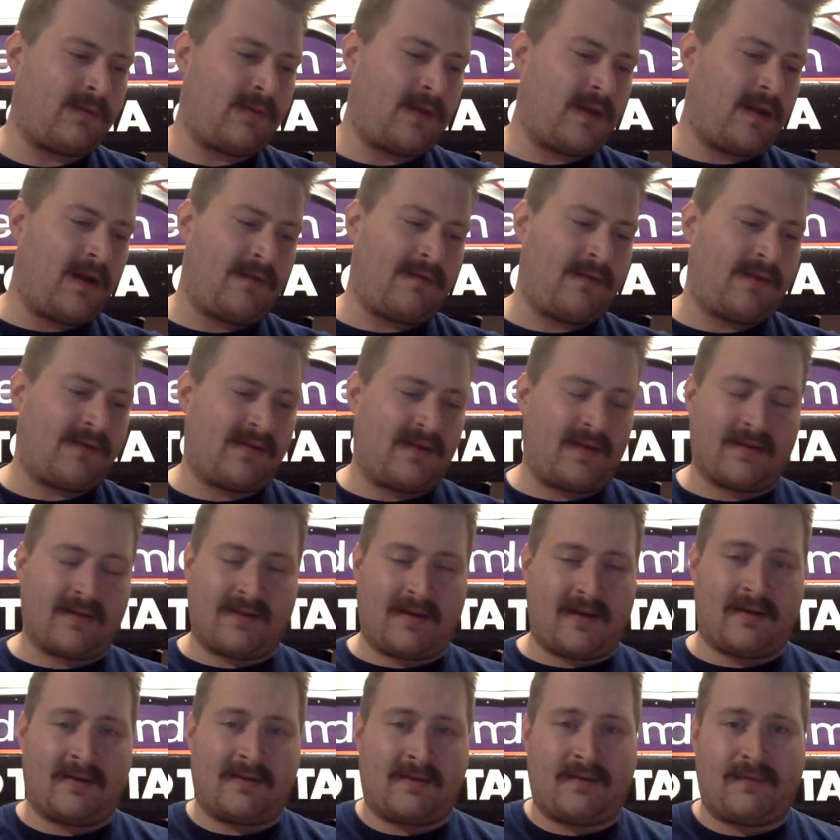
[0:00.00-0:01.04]
I mean, obviously
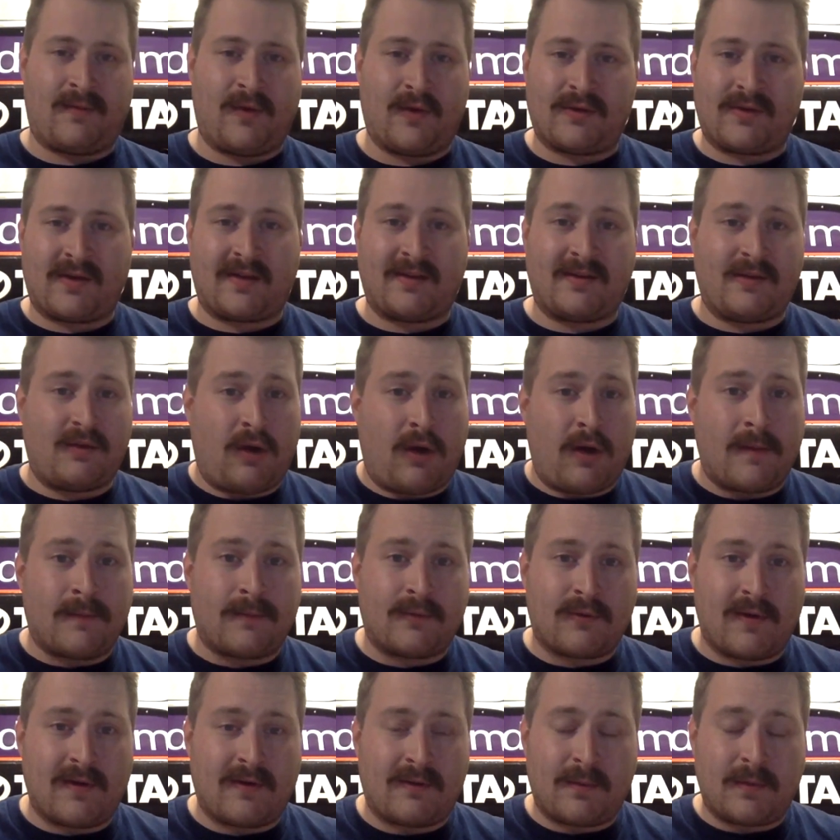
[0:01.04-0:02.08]
it feels like it's an
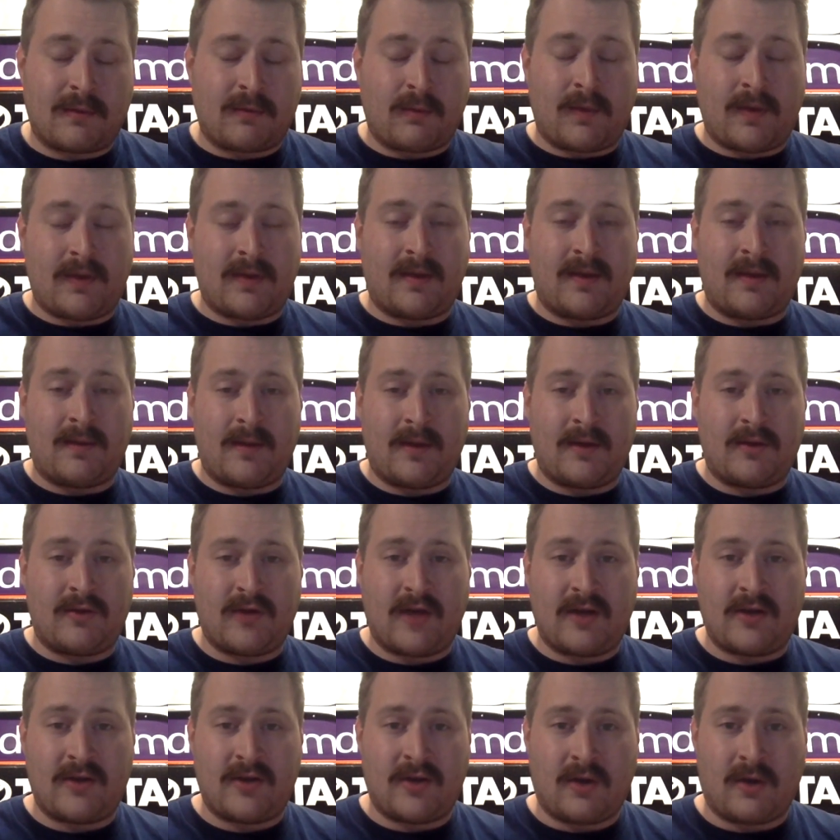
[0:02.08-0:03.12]
arms race between them and
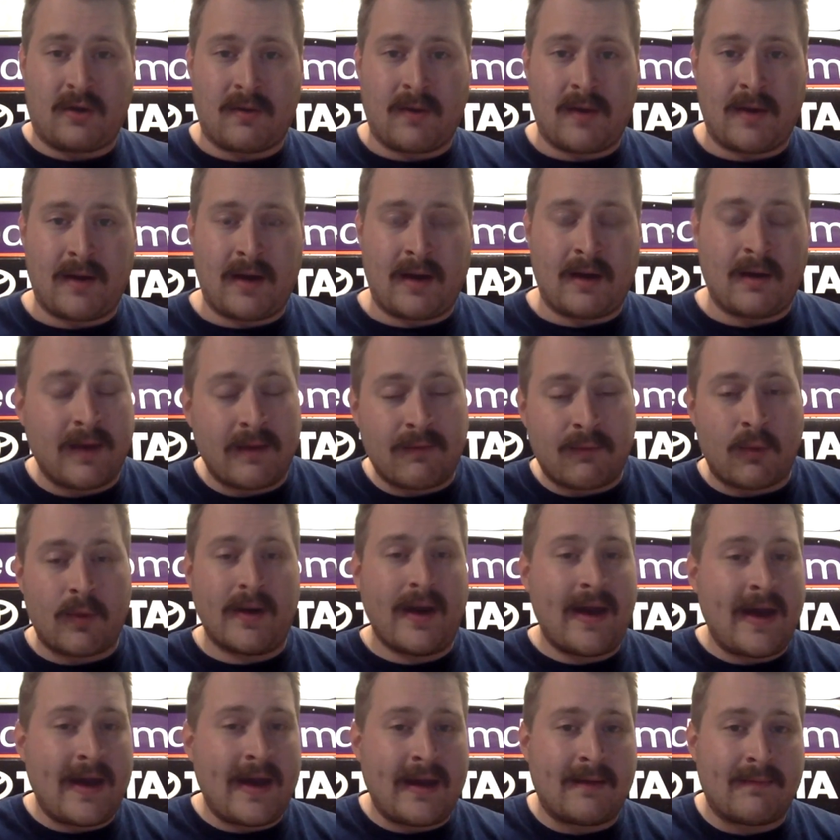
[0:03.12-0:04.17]
JGR right now. They've
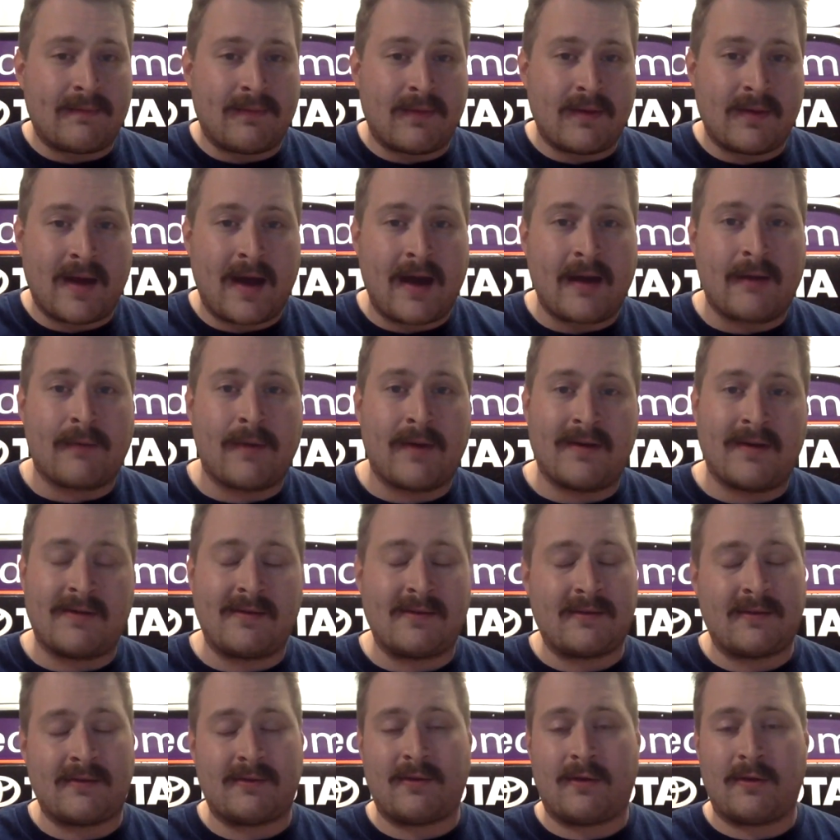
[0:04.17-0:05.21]
won 8 of the 9 races
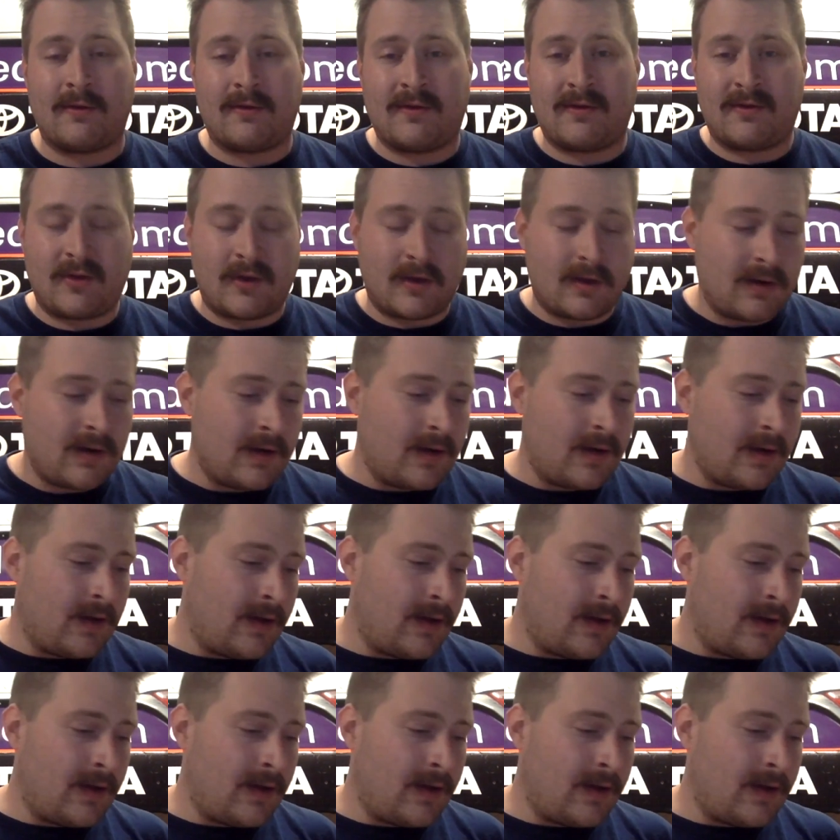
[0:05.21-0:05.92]
to start this year.